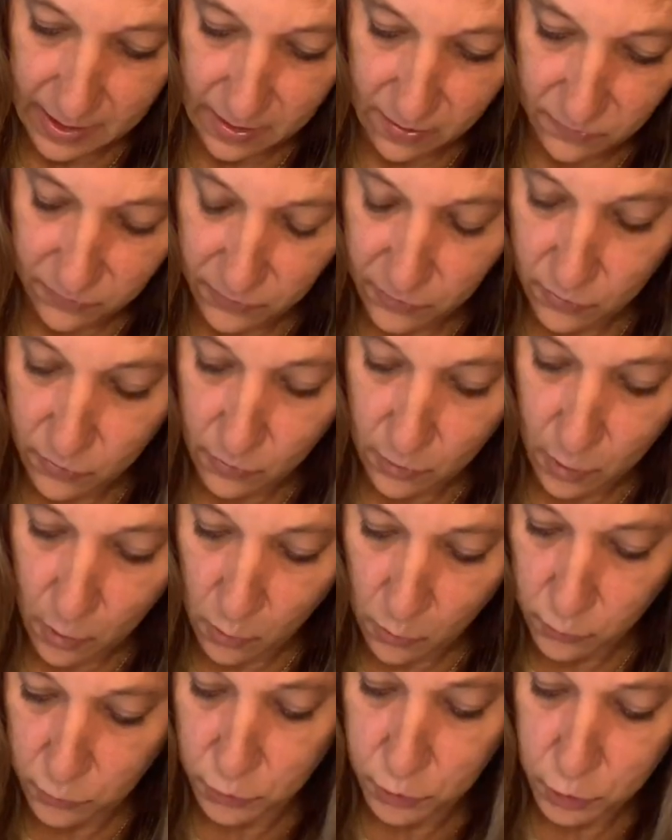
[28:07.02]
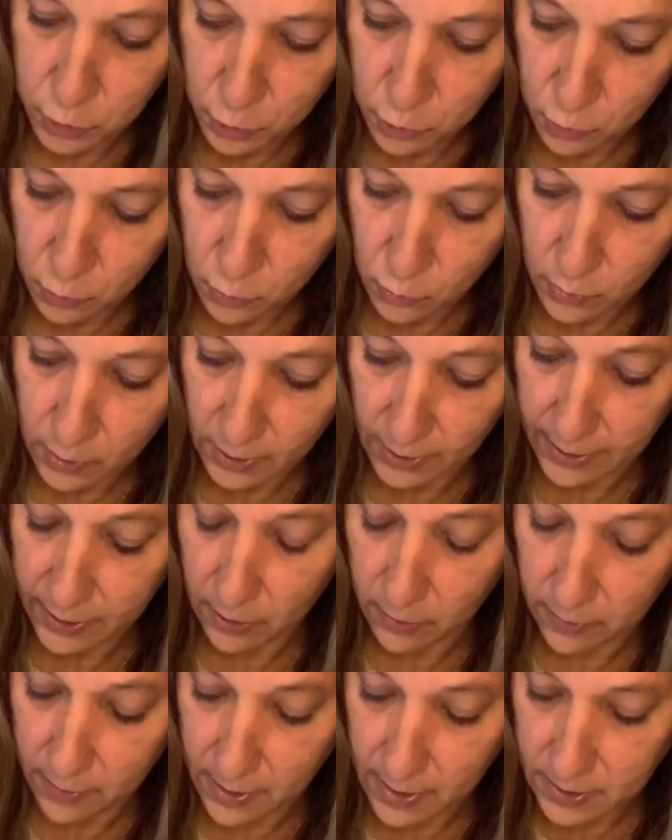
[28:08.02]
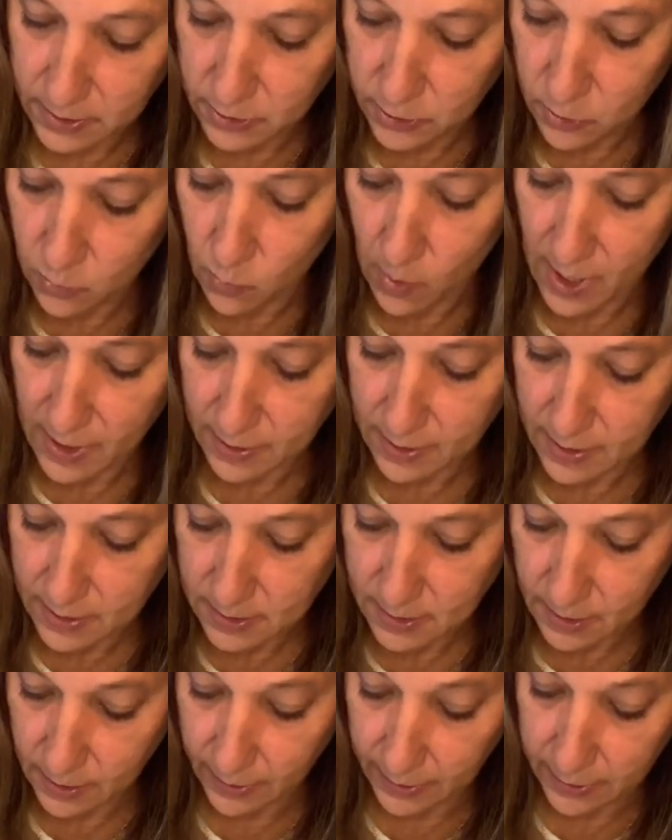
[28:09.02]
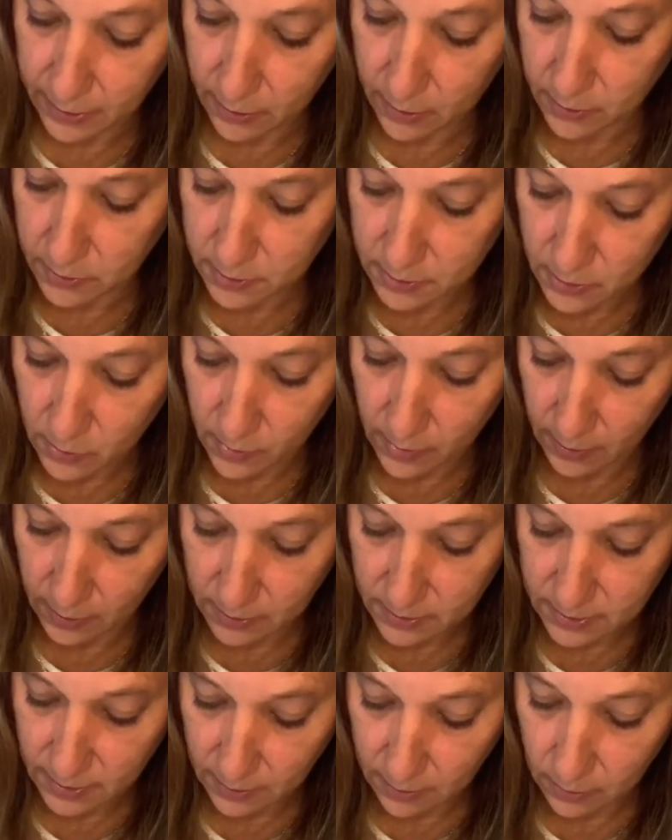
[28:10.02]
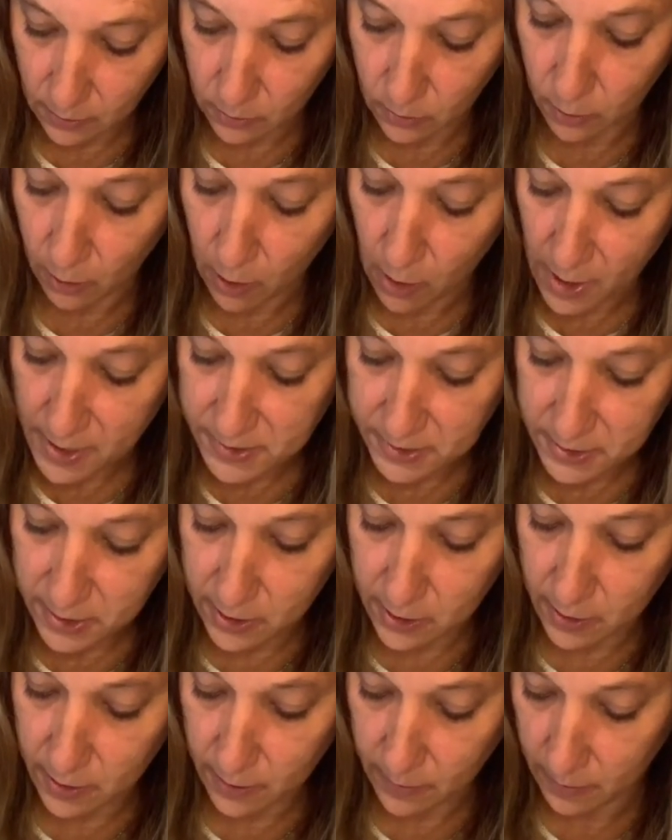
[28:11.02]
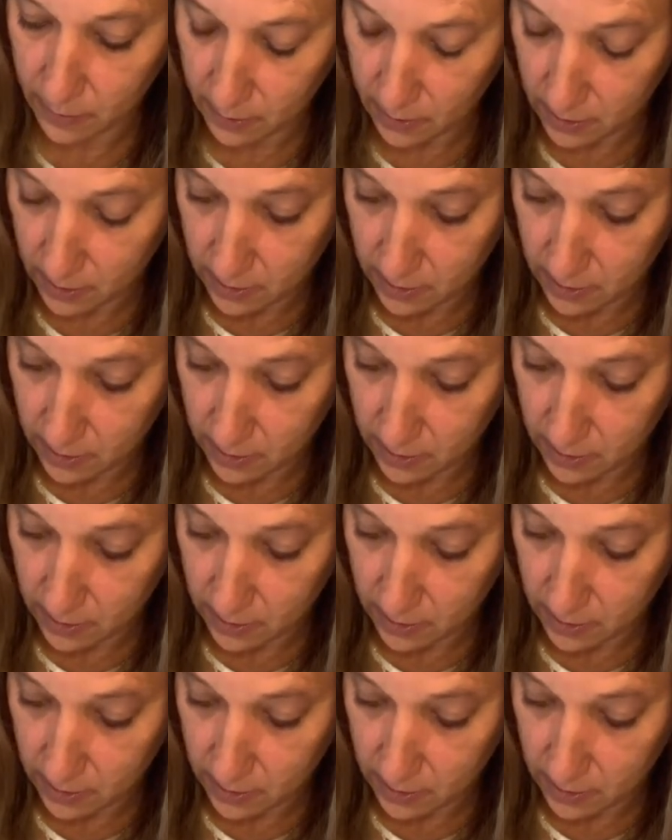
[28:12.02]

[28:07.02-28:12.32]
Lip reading: And if you go to clear this, you want this cleared so it looks a little glossier.